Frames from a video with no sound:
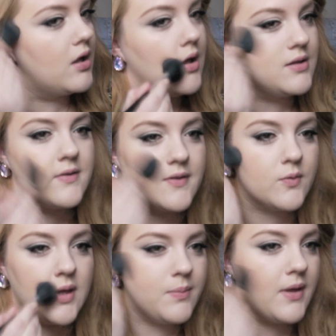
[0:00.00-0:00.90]
and
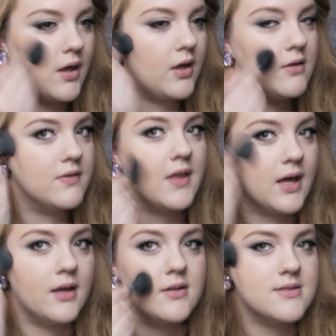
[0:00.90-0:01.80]
sweep it over
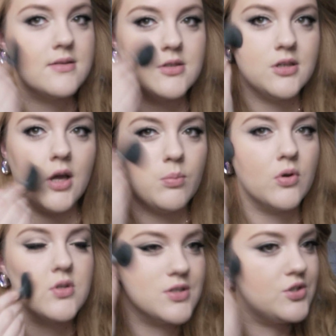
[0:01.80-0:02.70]
that Chanel
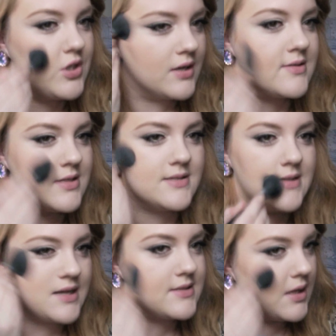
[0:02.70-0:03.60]
bronzer just to
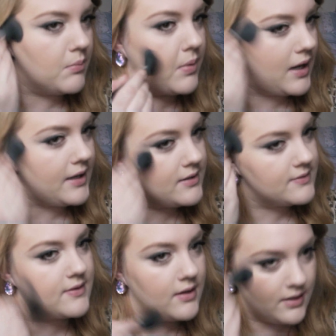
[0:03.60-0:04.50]
set it in
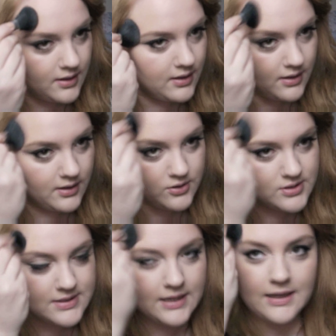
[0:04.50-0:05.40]
place. And
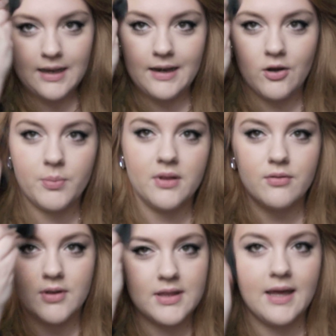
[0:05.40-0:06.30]
just take it a little bit
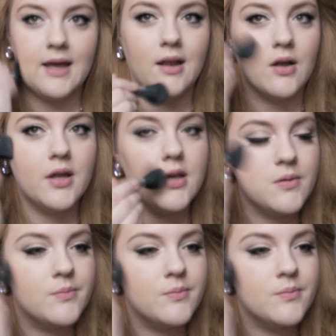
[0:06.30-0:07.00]
through the hairline